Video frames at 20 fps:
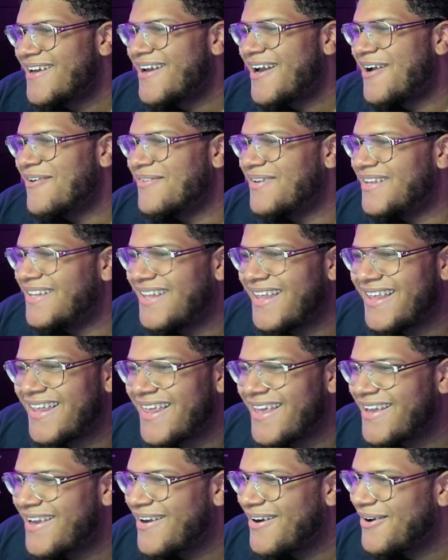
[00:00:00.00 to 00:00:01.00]
I mean,
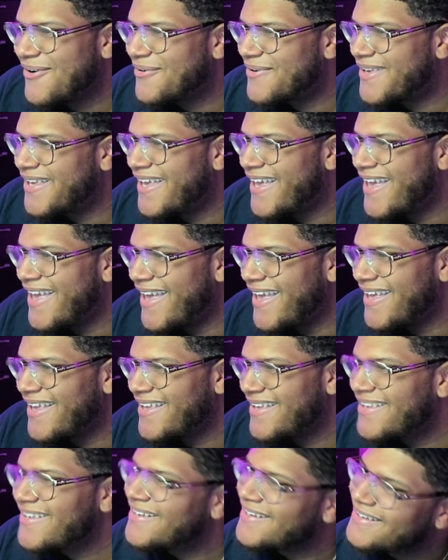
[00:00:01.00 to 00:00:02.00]
like
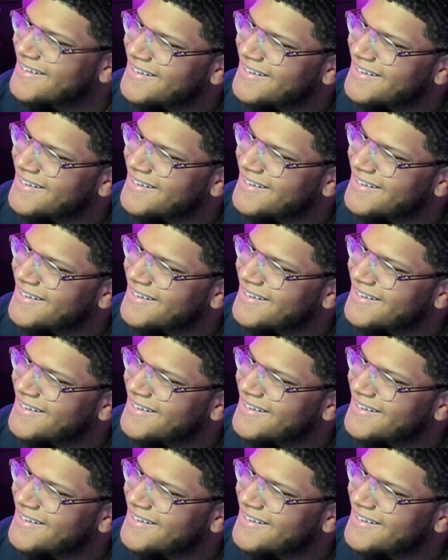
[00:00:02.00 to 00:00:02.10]
okay.